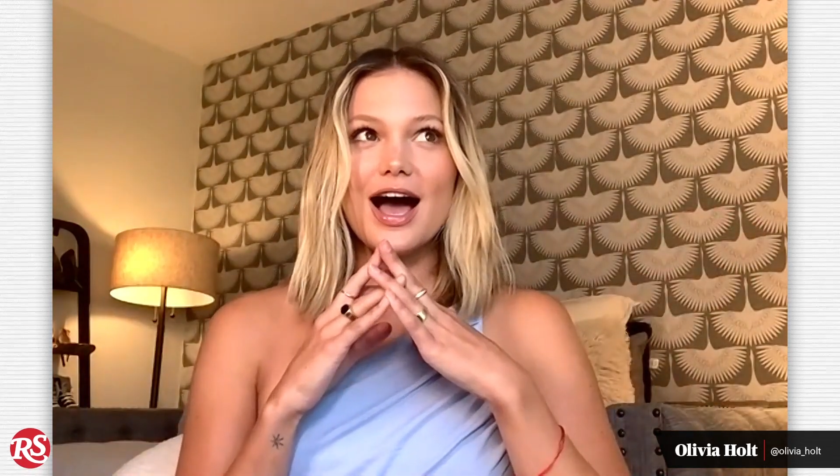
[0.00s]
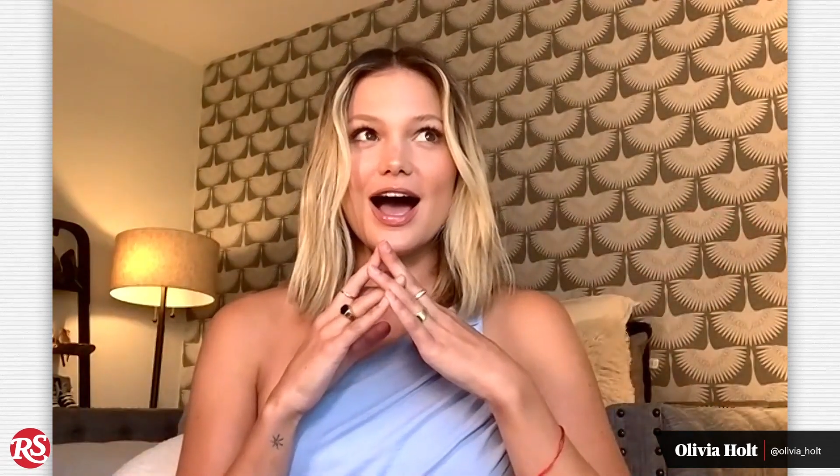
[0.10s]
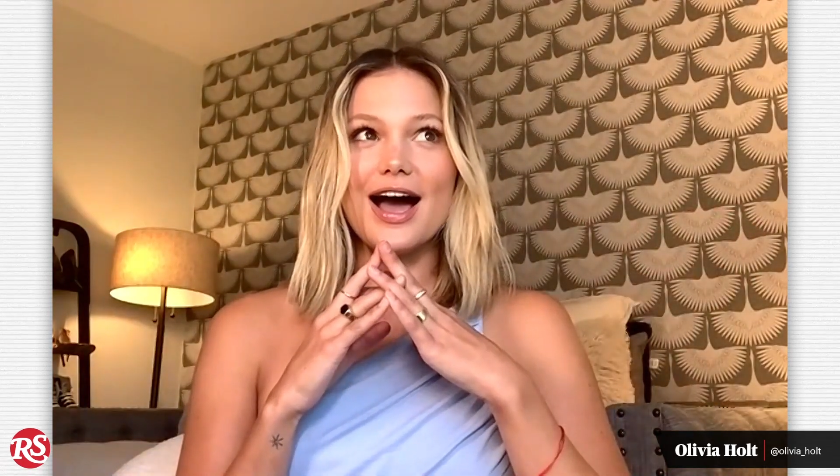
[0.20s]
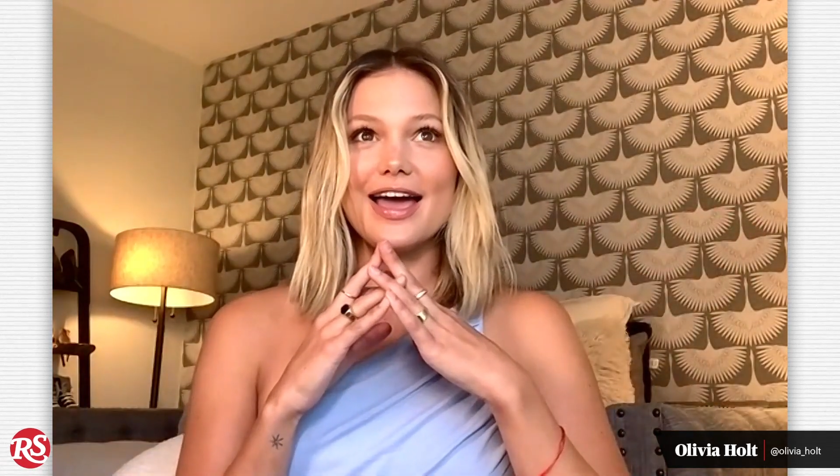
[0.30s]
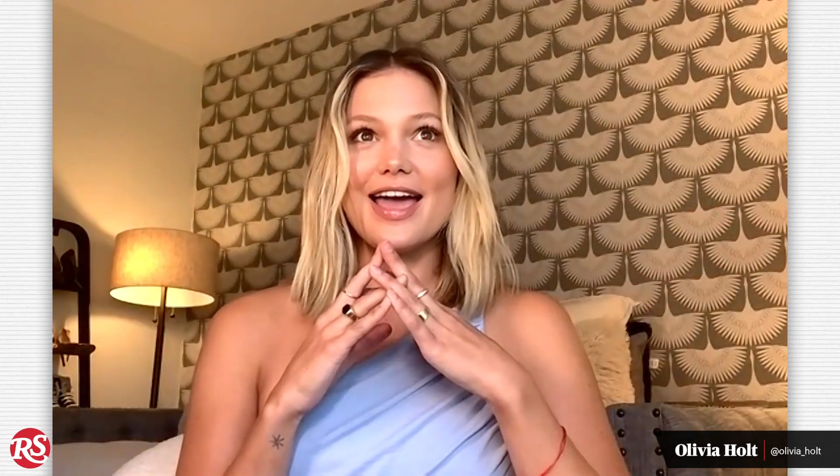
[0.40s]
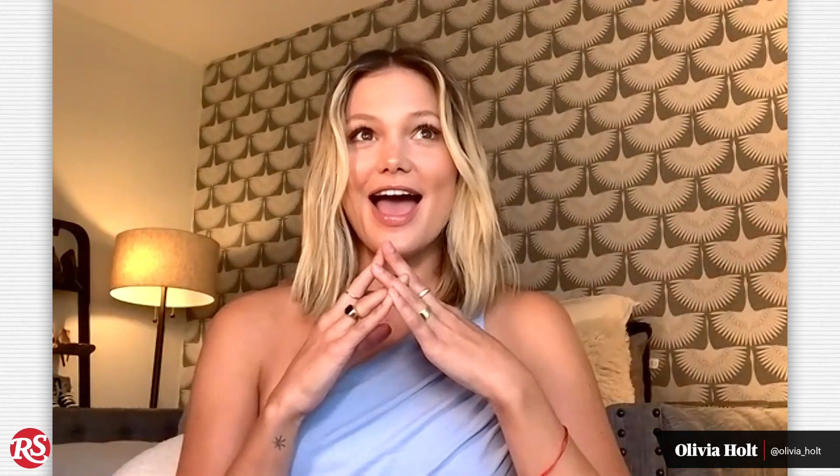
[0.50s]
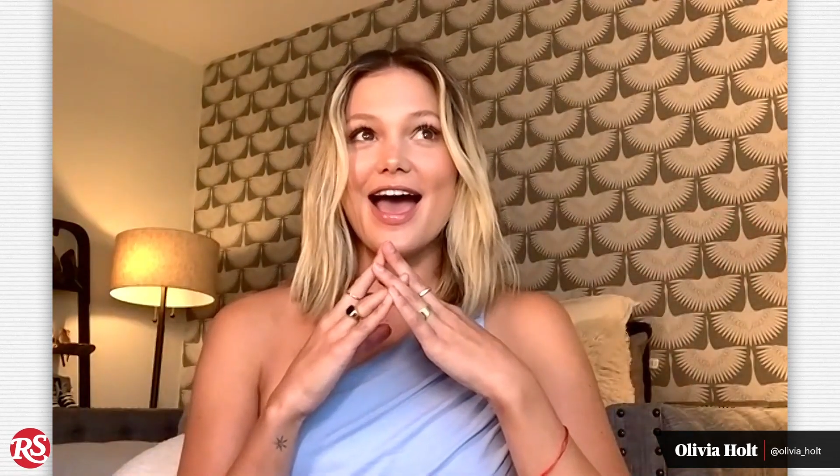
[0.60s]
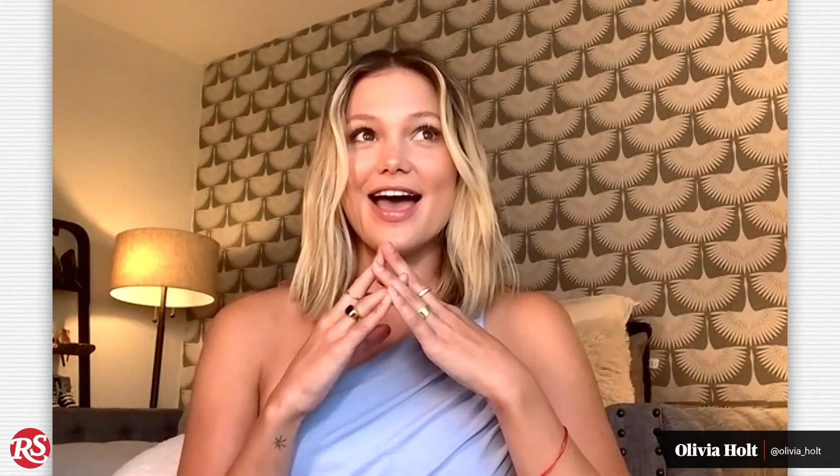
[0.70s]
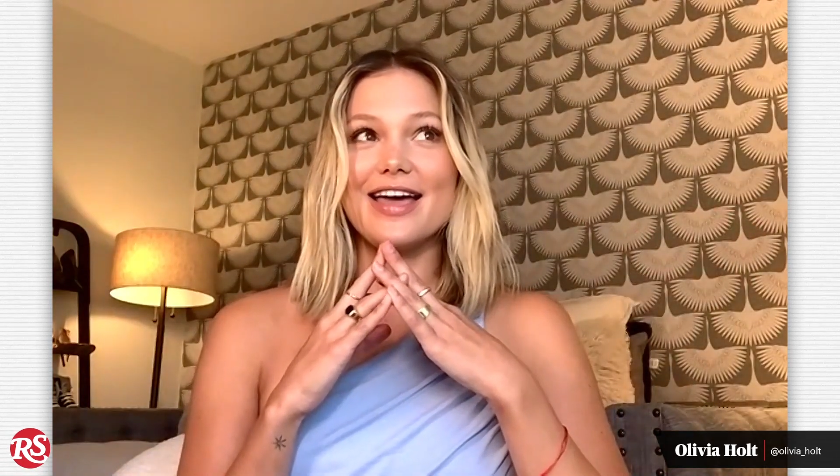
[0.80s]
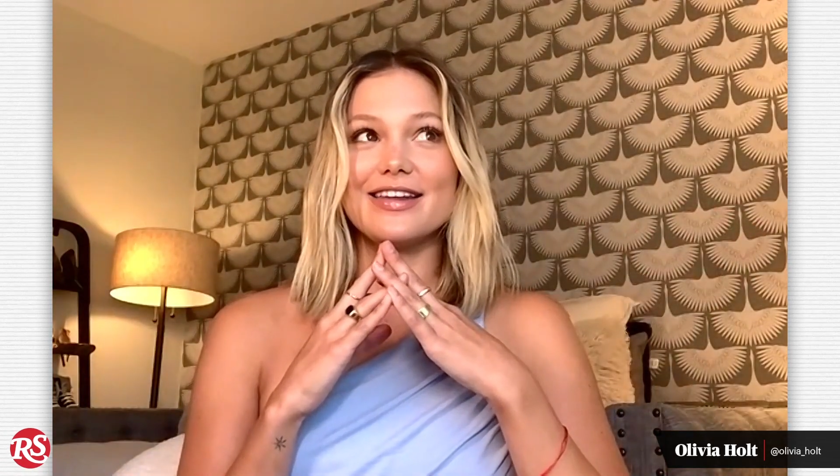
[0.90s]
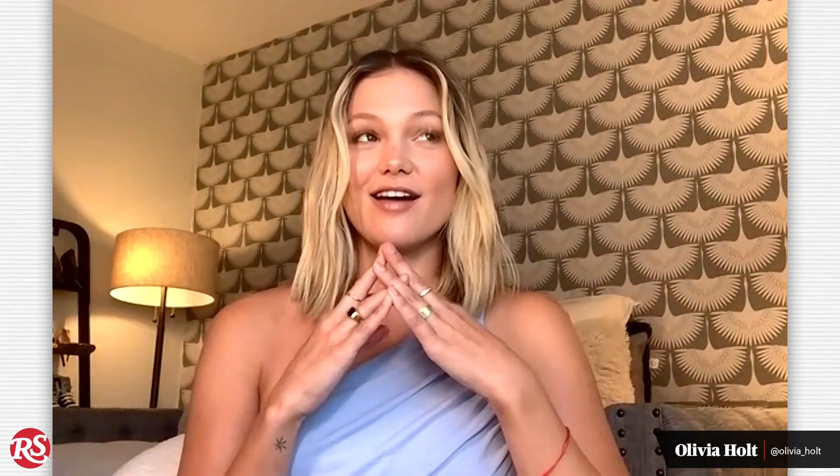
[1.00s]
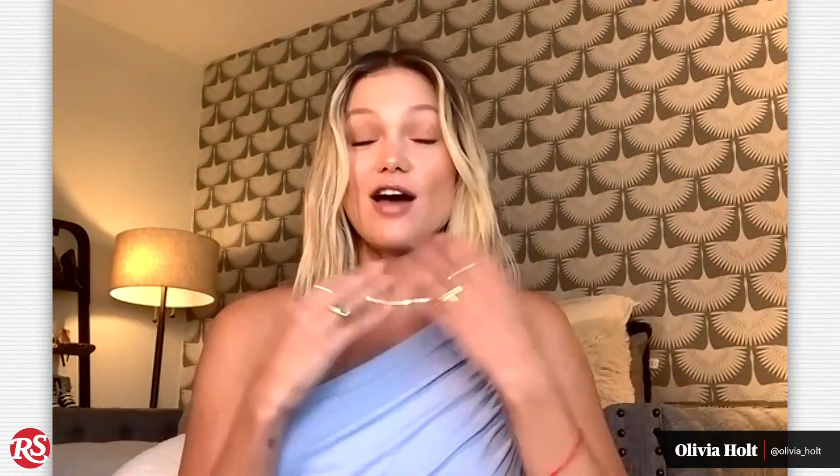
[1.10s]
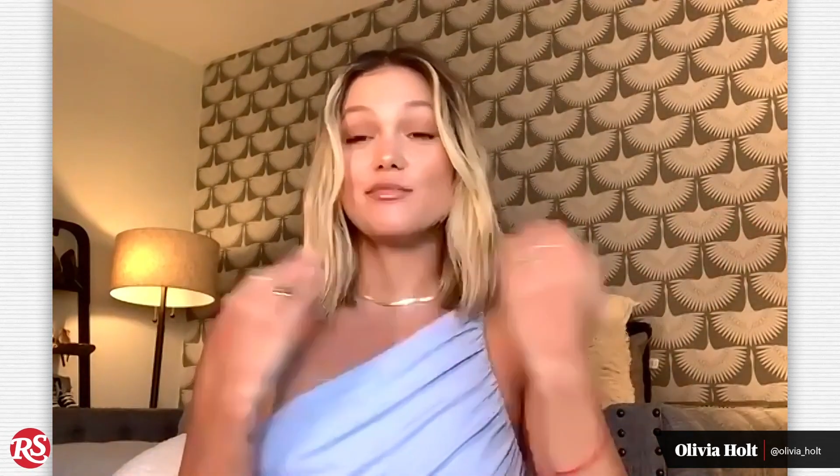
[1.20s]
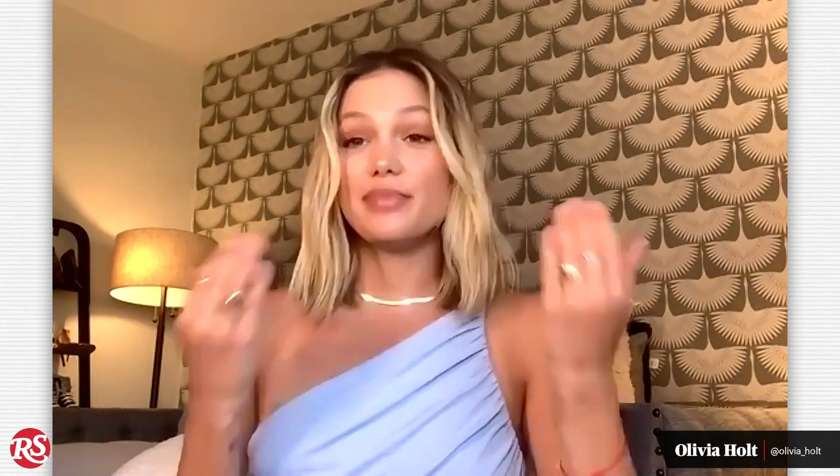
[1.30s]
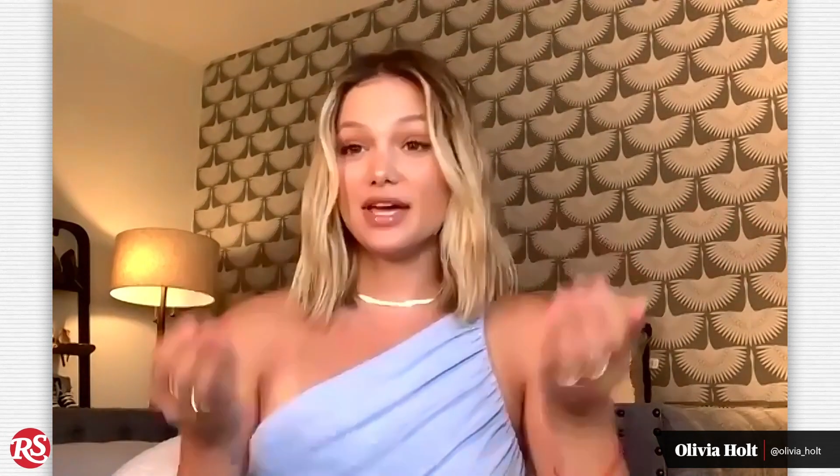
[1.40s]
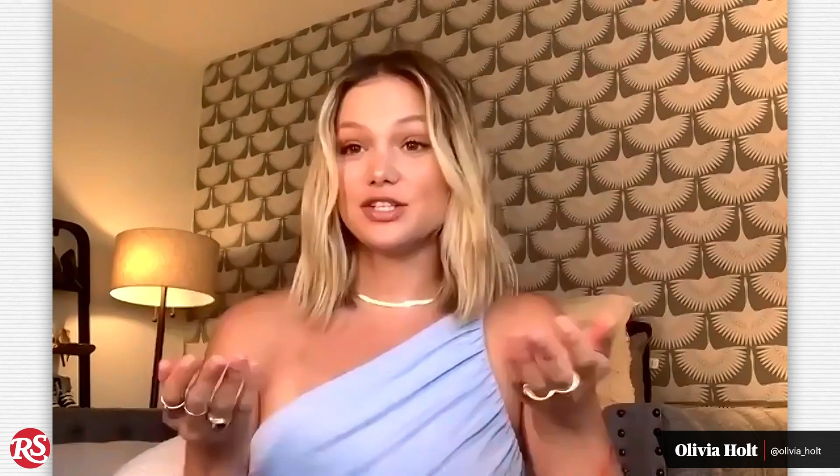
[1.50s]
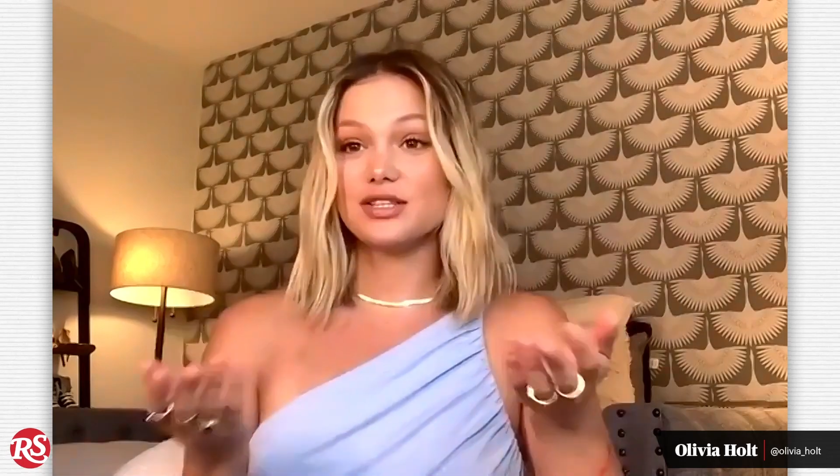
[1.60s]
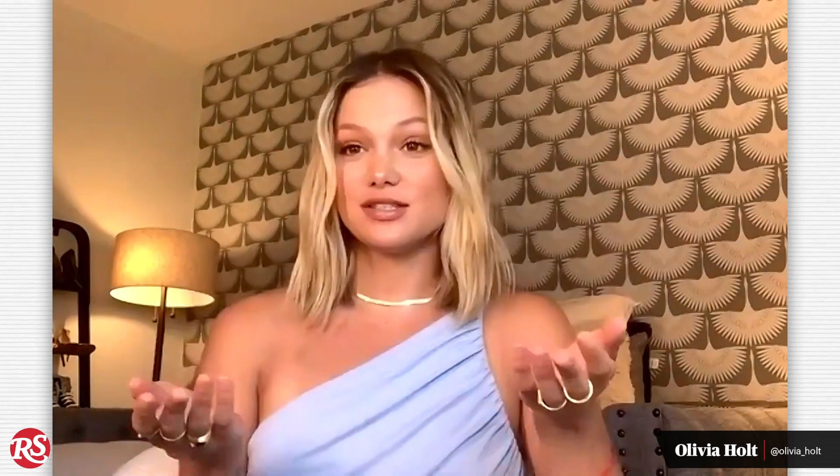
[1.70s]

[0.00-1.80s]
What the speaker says: I had gotten pitched